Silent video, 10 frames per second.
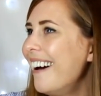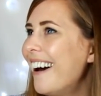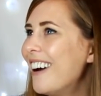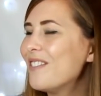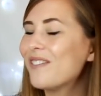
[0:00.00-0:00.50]

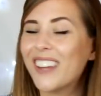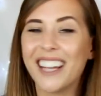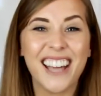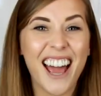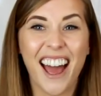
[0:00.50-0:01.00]

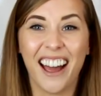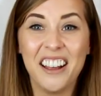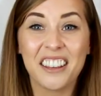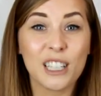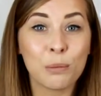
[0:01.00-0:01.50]
And yeah,
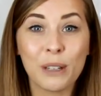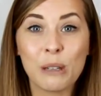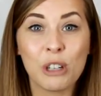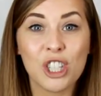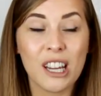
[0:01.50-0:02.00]
that's
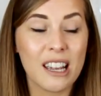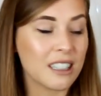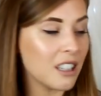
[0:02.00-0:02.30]
pretty much it.